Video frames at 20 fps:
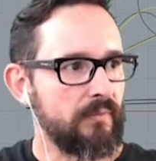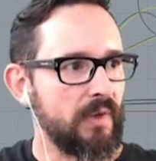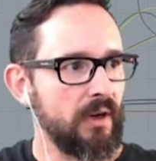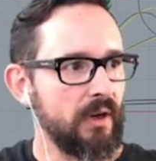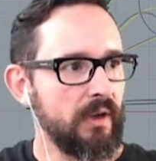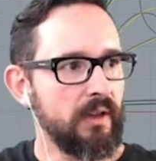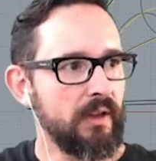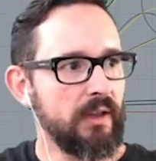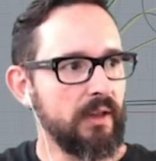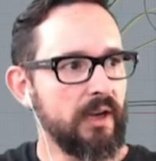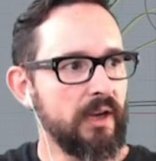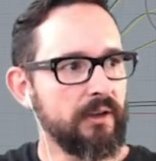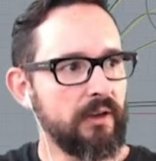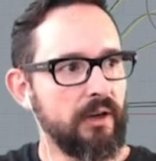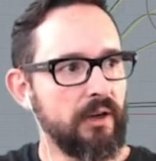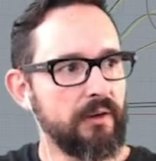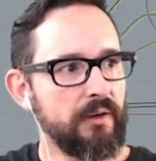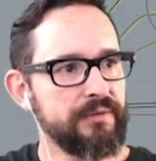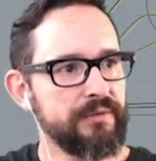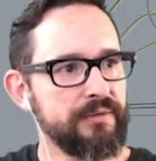align
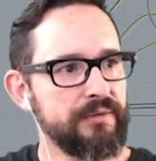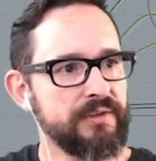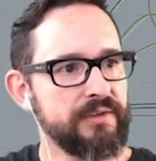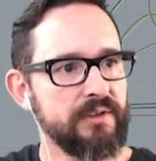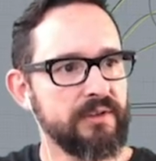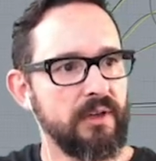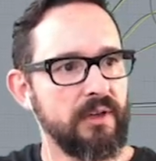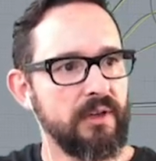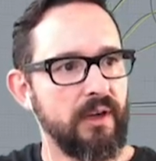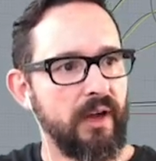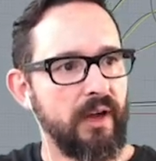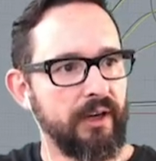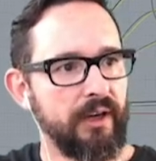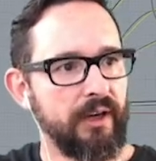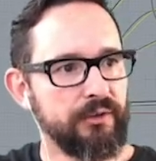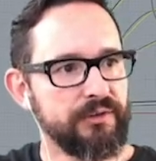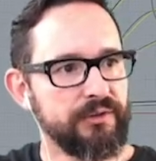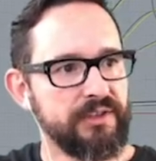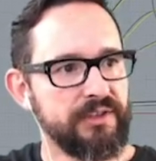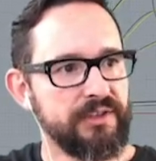curves, and
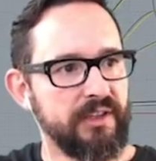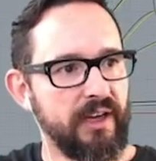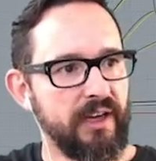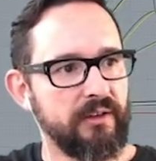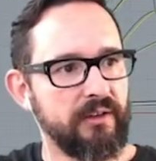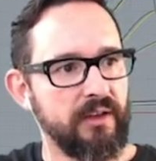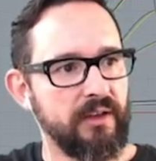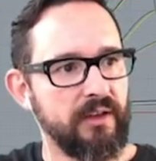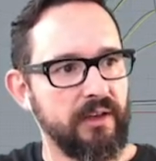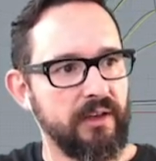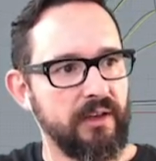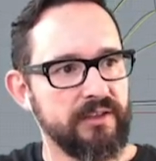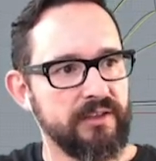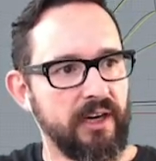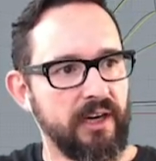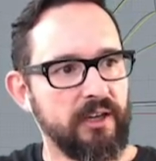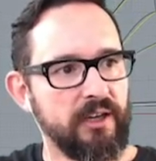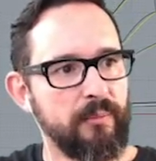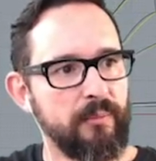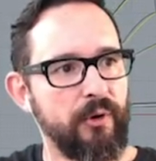you'll see that
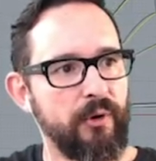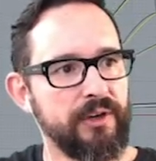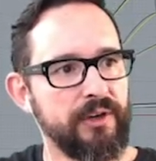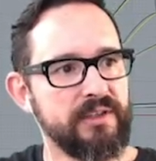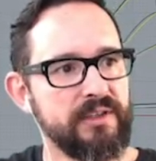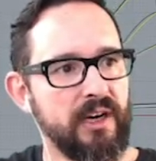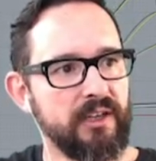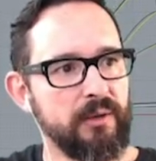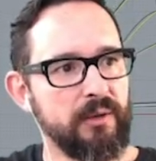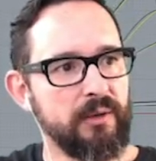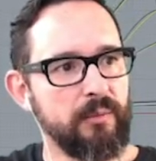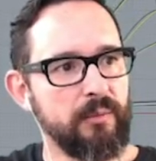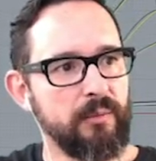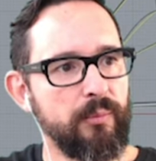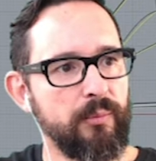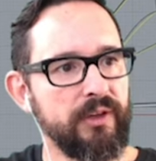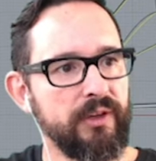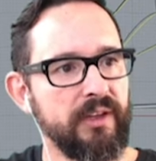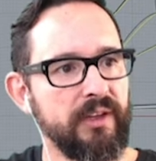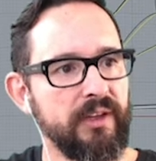starting point,
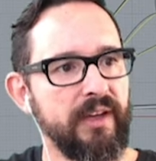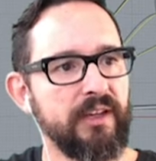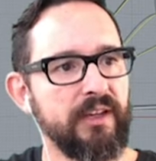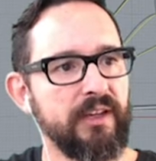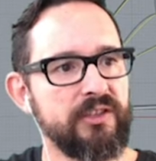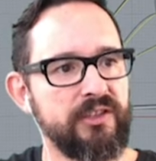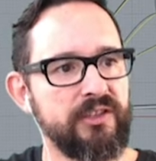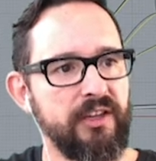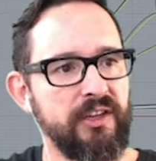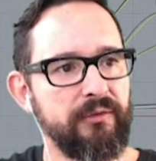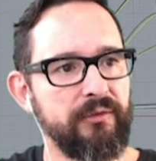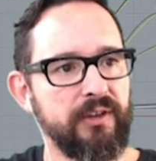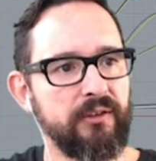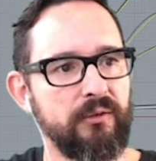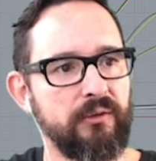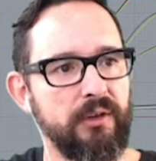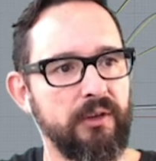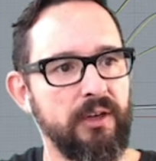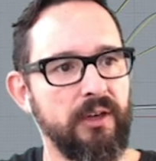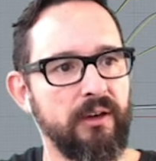and then it's shifted
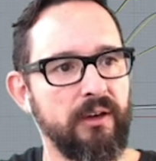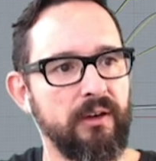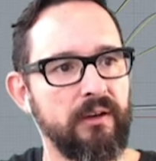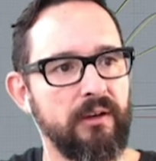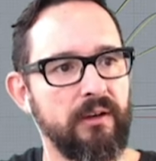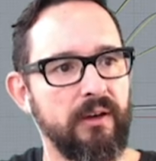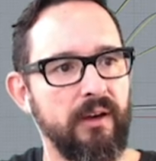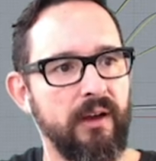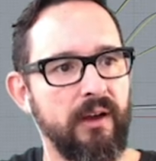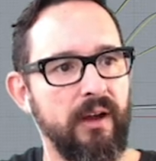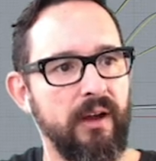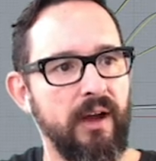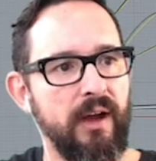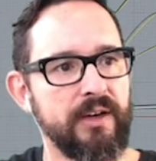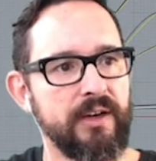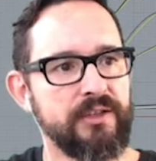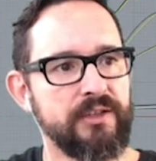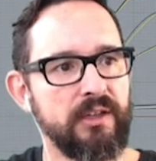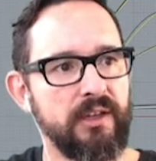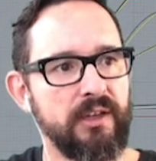to here.
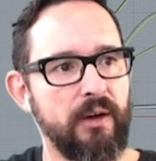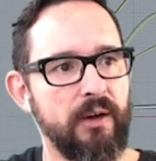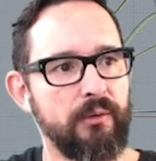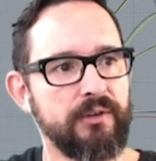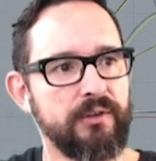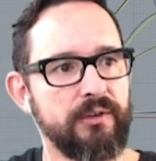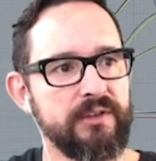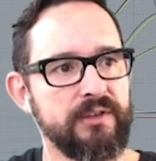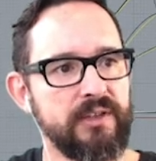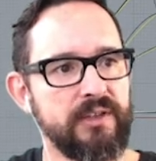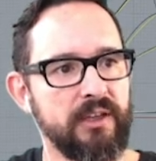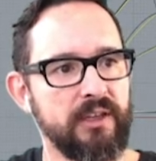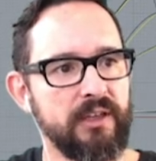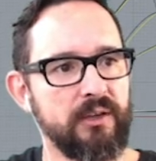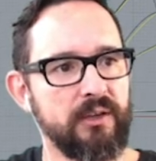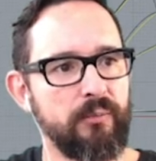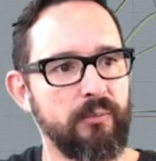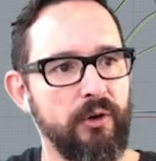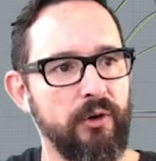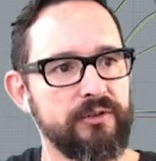Actually, I want the starting
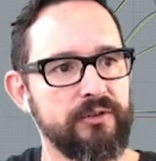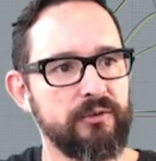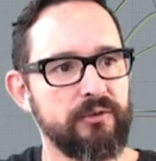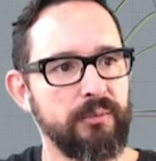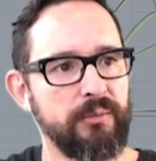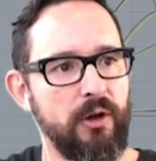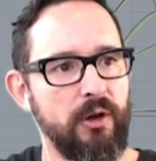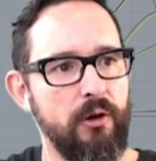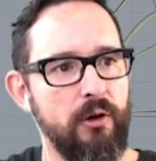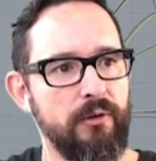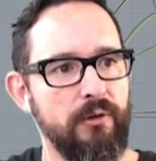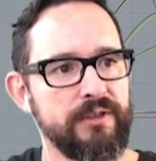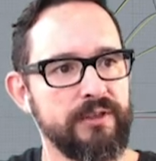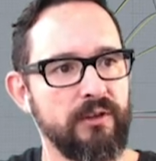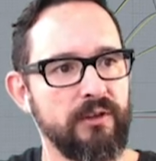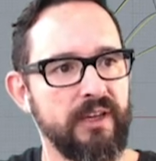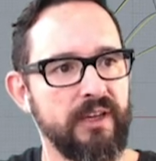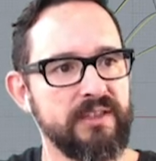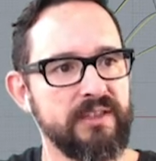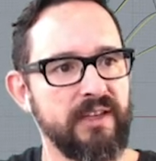points to be always on
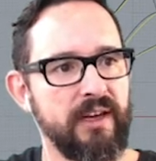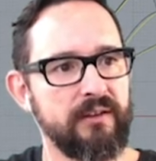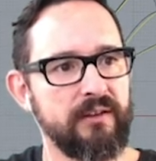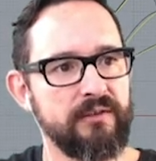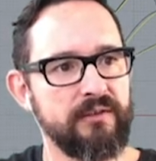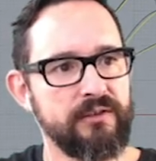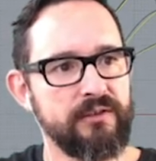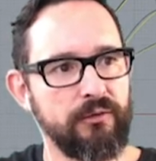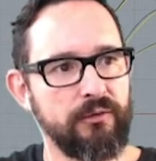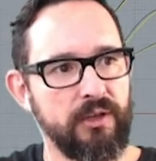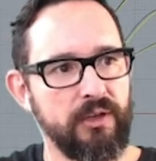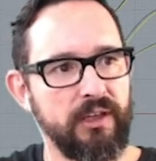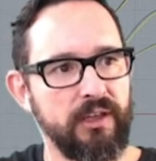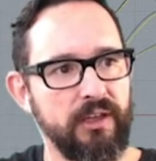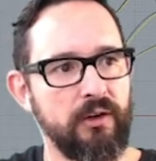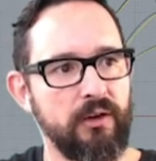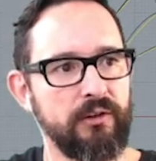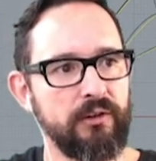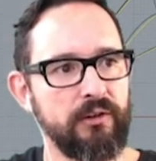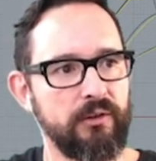that side, so you click
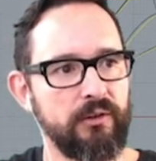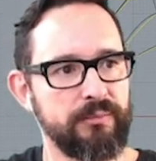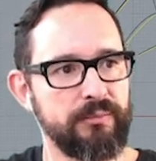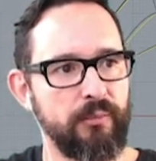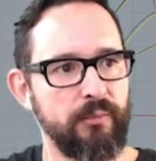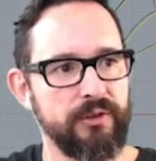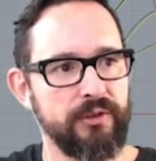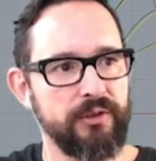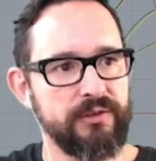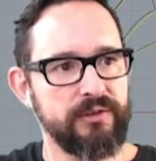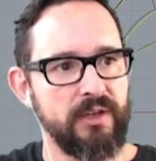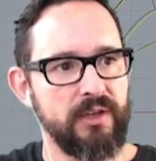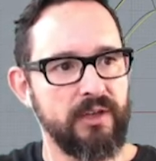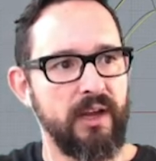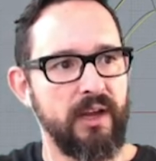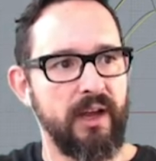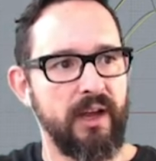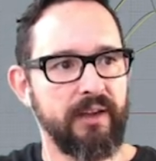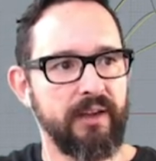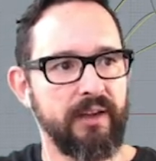on those points,
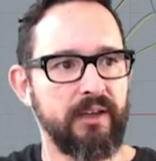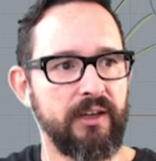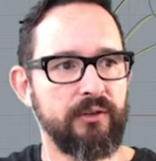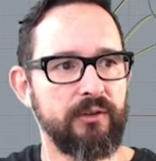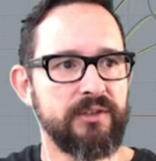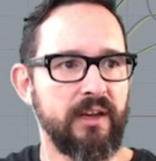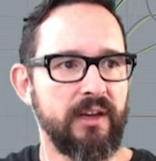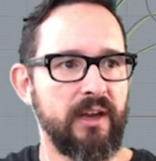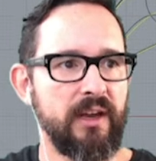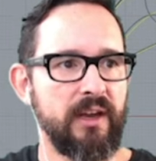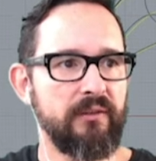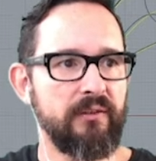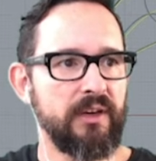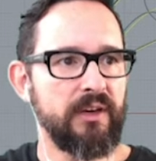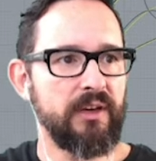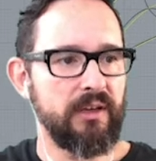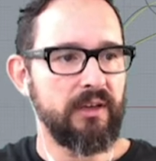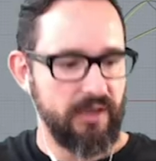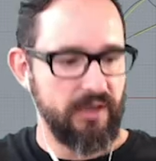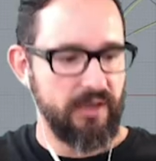and then you start having,
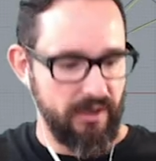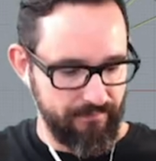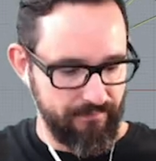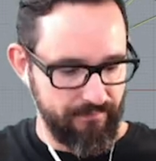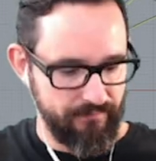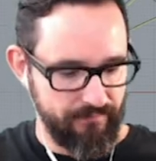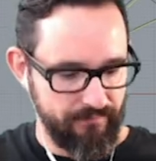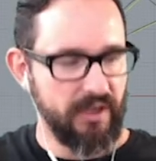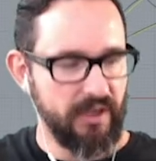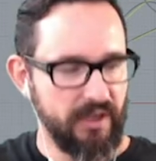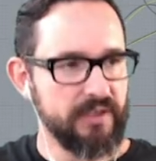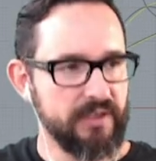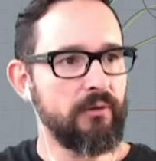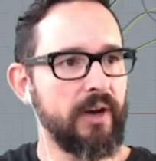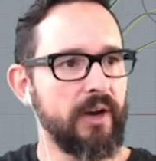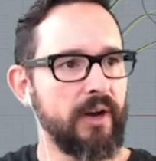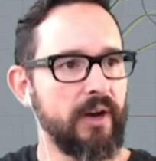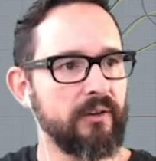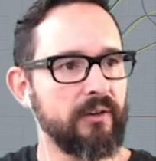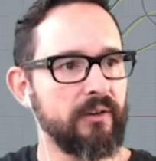yep, that's
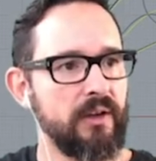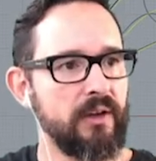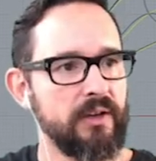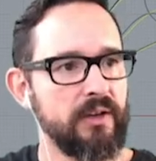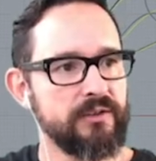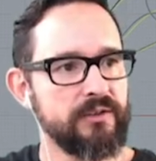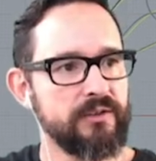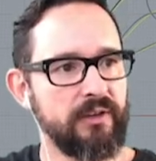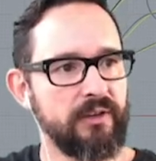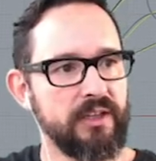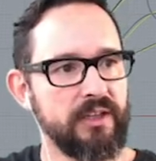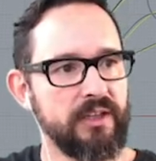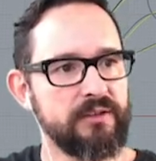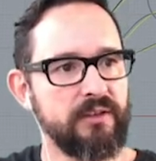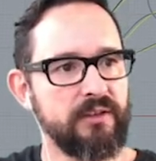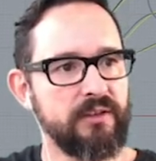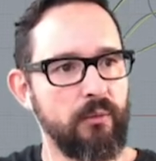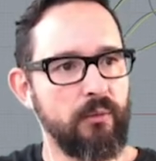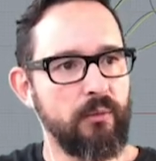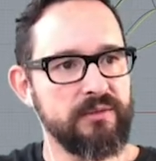correct. So that
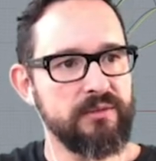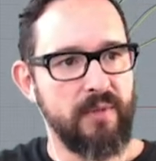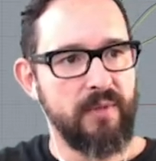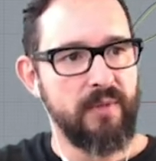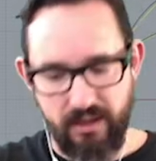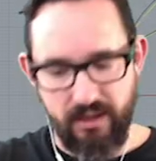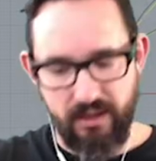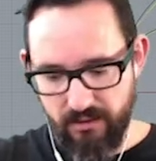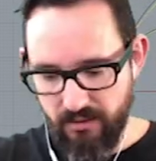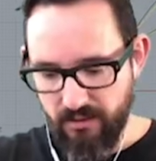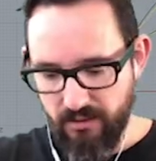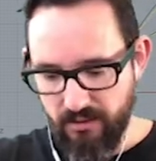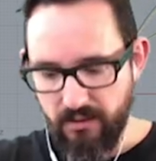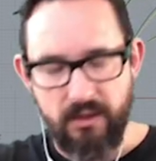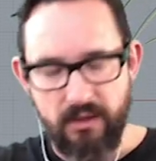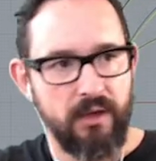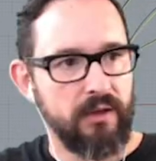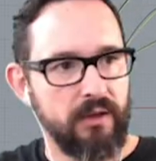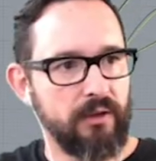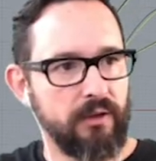was the
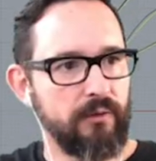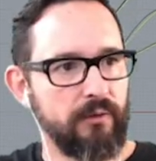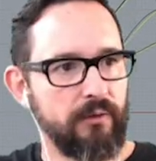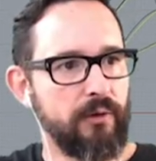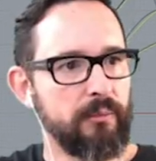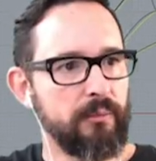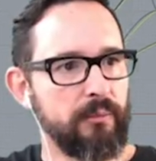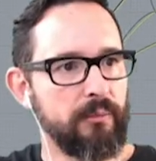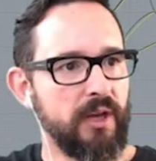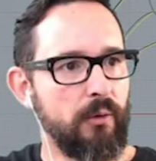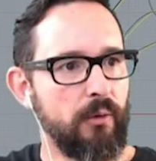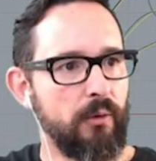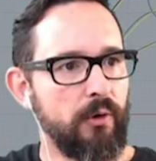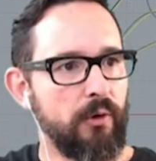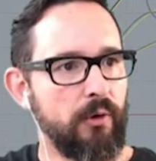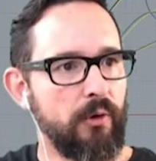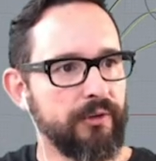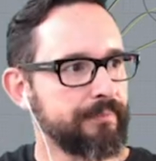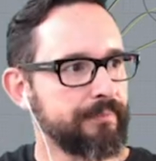form that I want,